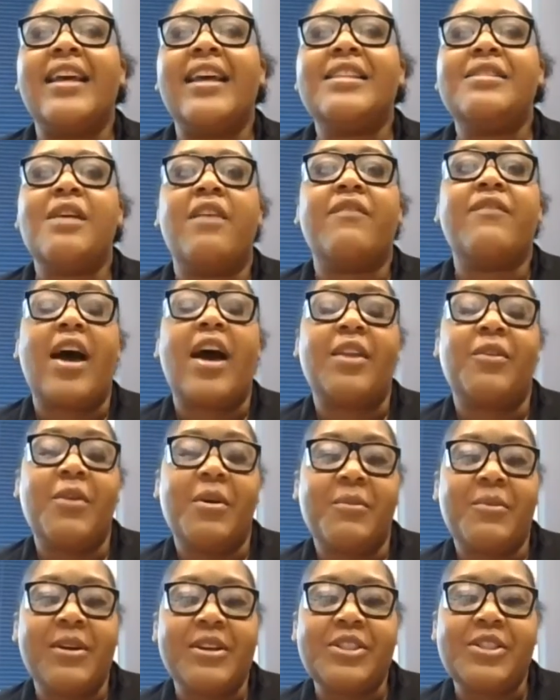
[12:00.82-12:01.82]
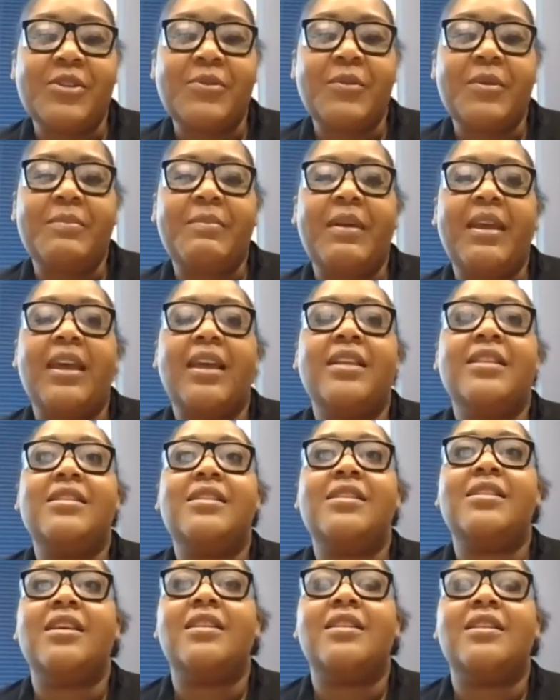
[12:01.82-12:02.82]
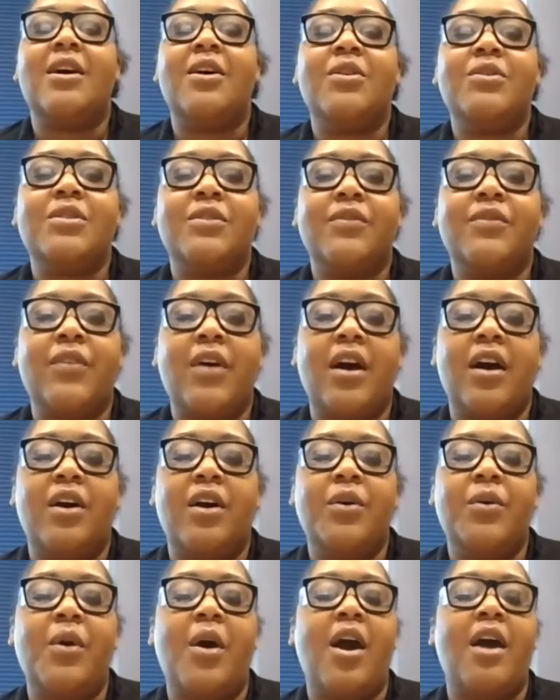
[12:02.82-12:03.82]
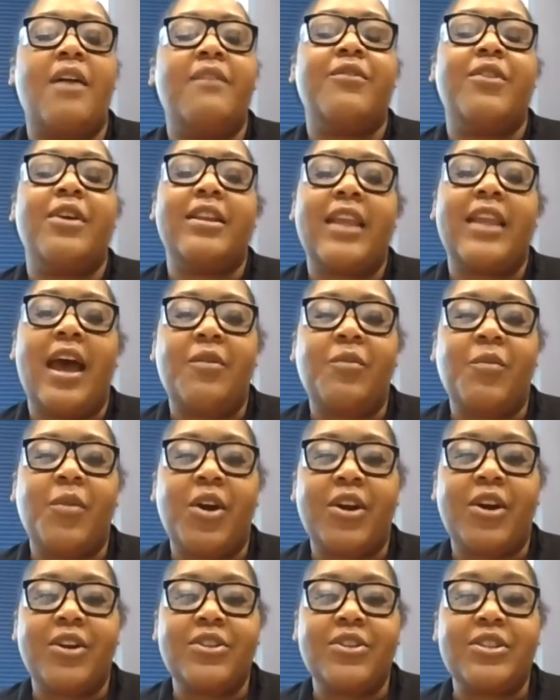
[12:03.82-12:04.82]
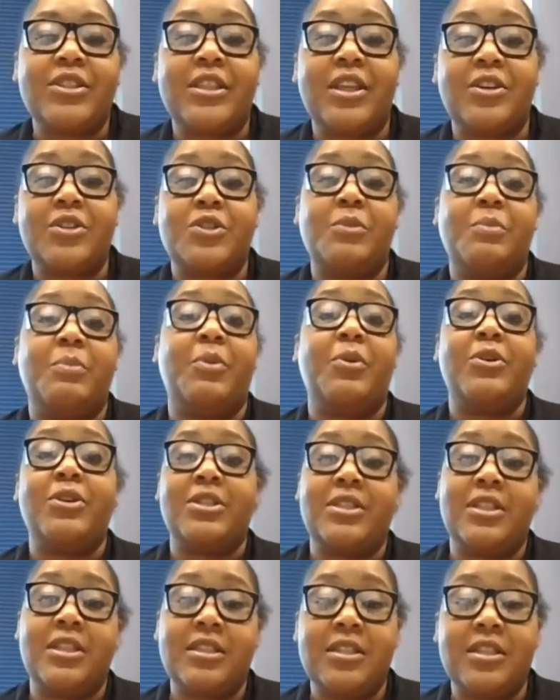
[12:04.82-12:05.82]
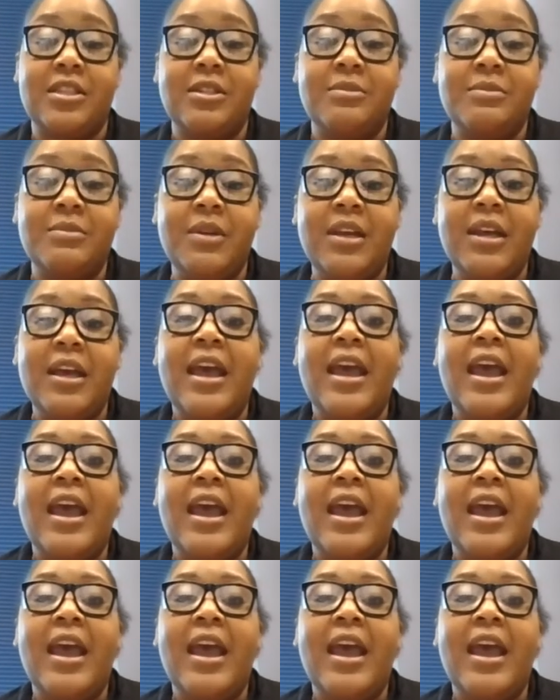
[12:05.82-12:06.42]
I guess a follow-up question would be to those of who are frontline workers, their support system.